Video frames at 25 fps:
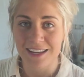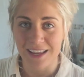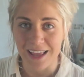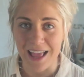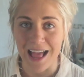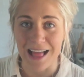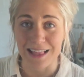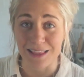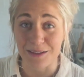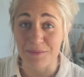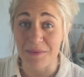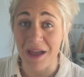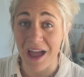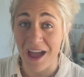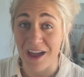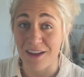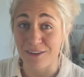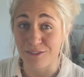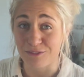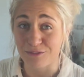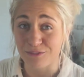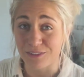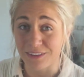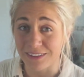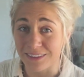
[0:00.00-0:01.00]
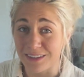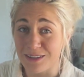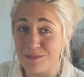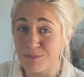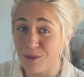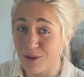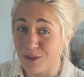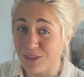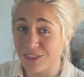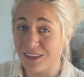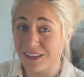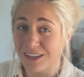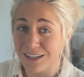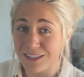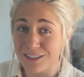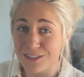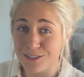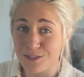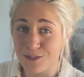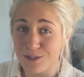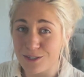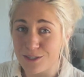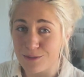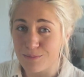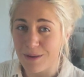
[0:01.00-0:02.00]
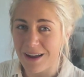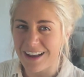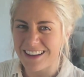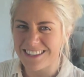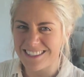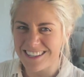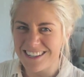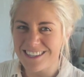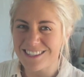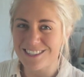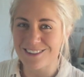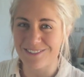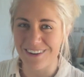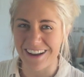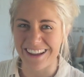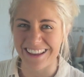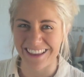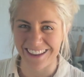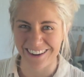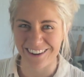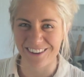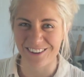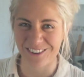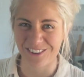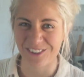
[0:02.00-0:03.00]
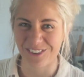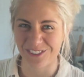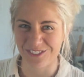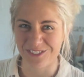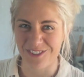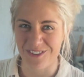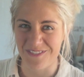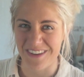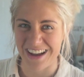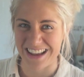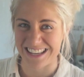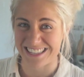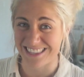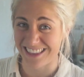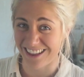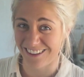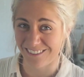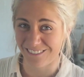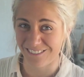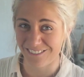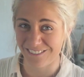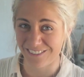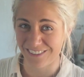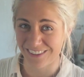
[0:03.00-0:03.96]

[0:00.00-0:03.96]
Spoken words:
Callum and Finley both think it's too spicy, so I get it all for myself.